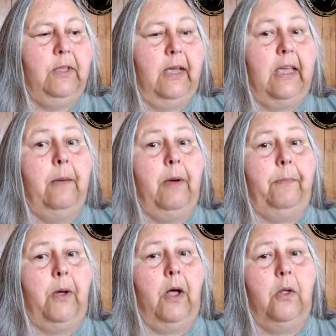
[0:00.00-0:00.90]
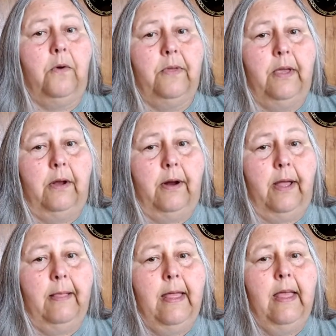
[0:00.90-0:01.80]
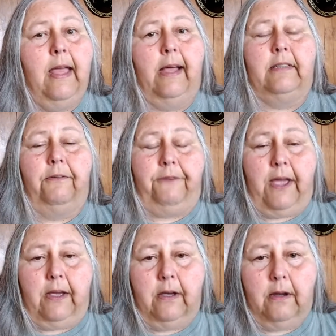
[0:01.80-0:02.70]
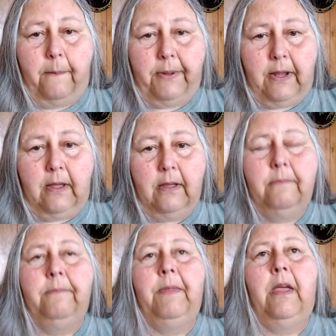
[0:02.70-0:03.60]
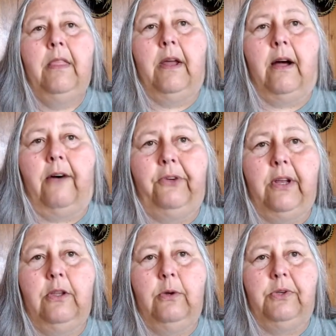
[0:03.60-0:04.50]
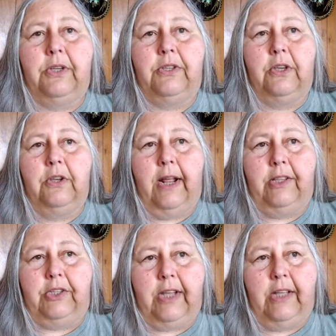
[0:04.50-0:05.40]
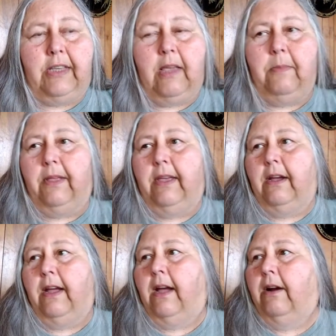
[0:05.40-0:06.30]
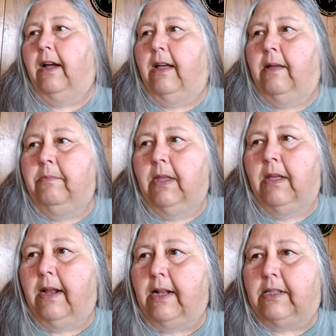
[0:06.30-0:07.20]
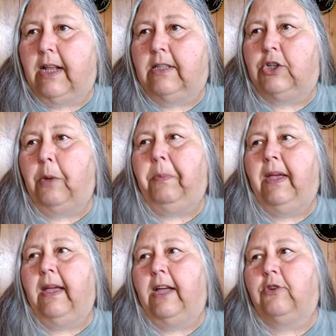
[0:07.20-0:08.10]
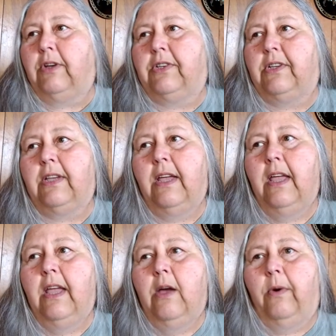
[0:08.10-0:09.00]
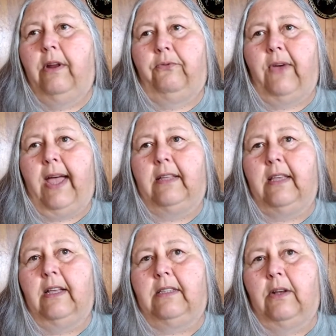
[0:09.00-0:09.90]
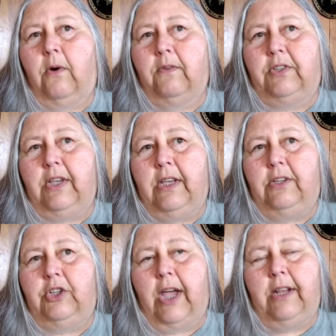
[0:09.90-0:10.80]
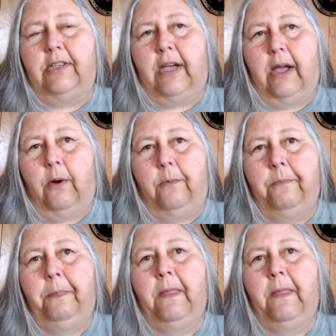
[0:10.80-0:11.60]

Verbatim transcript: It came up all over the internet as a fake company that often uses United States emailing uh, or uh, um, United States shipping addresses when in fact it's an overseas Chinese account.